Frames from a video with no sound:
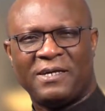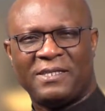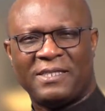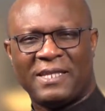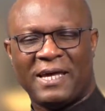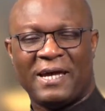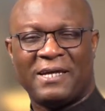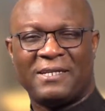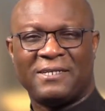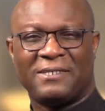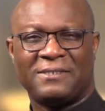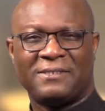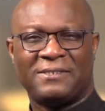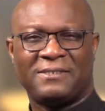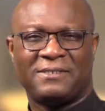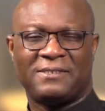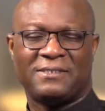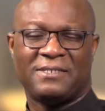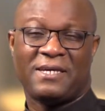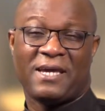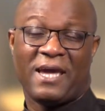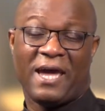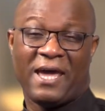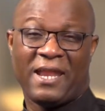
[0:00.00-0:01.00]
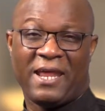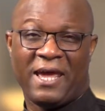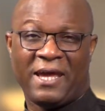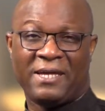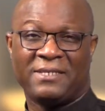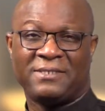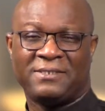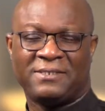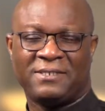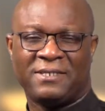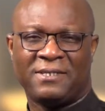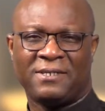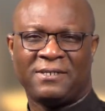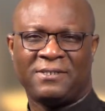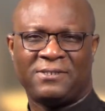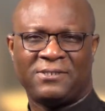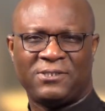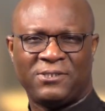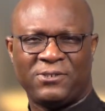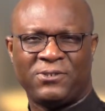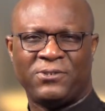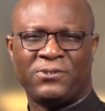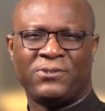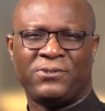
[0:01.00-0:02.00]
That is an answer
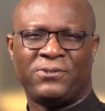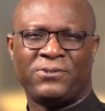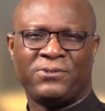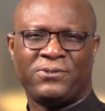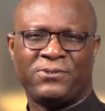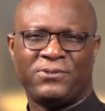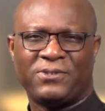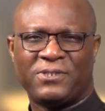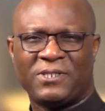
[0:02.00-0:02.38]
to